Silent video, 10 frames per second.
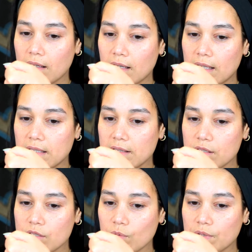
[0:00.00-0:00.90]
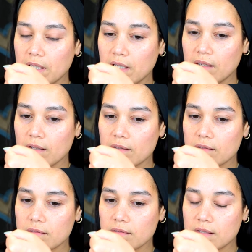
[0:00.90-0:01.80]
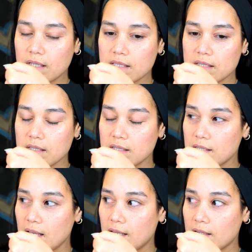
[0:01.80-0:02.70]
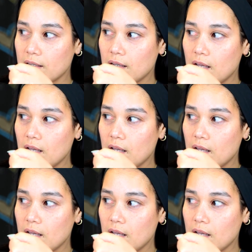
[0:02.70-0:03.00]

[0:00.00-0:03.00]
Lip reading: and then this one here, that's C10.